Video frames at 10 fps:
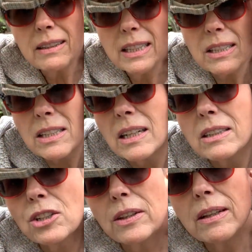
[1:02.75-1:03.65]
Let's
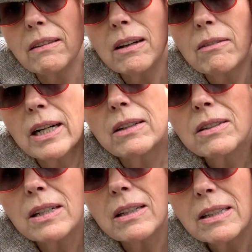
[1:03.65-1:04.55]
turn the thing
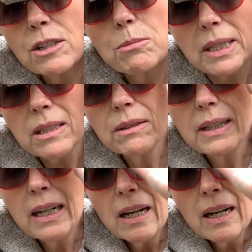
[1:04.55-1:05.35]
around. This might do it.